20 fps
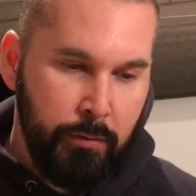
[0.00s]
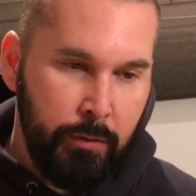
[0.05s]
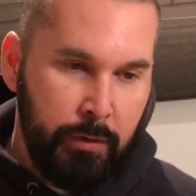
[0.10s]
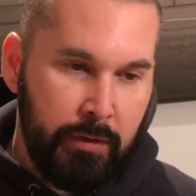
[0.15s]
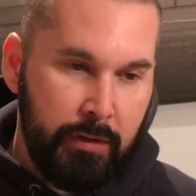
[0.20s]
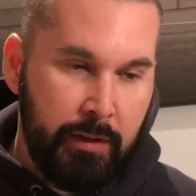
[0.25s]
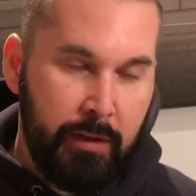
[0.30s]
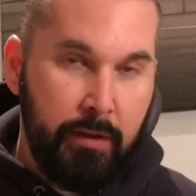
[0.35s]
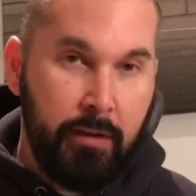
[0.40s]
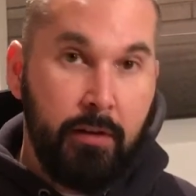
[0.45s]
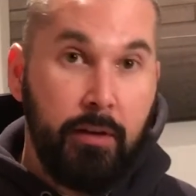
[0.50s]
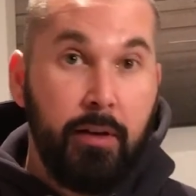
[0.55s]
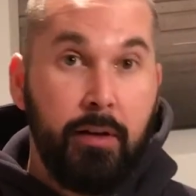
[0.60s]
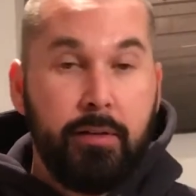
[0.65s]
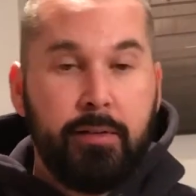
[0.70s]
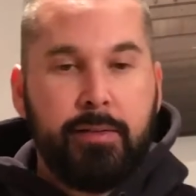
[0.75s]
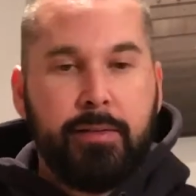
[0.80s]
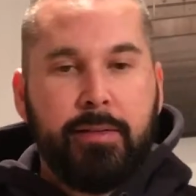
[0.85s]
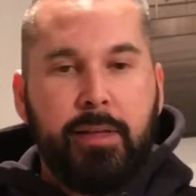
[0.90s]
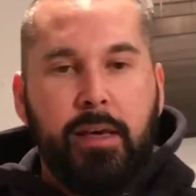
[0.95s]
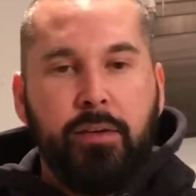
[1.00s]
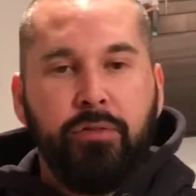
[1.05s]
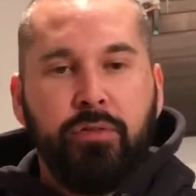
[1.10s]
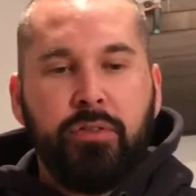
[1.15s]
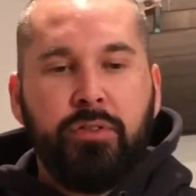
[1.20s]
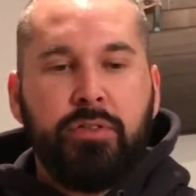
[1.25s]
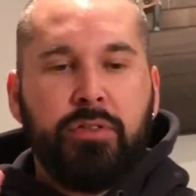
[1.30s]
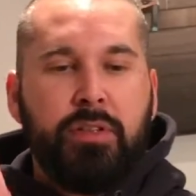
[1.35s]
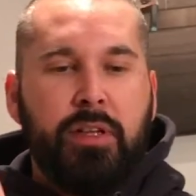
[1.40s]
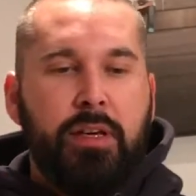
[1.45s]
with an unsafe
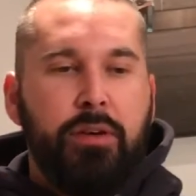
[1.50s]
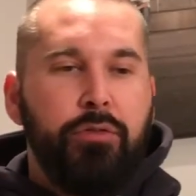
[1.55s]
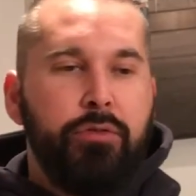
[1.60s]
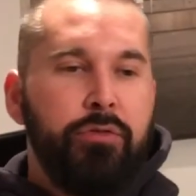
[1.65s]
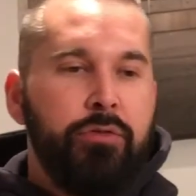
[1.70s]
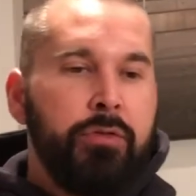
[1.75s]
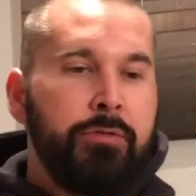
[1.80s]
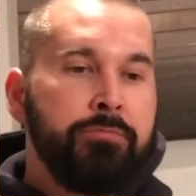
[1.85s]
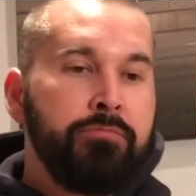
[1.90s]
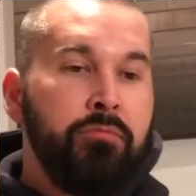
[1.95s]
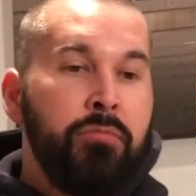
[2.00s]
safe.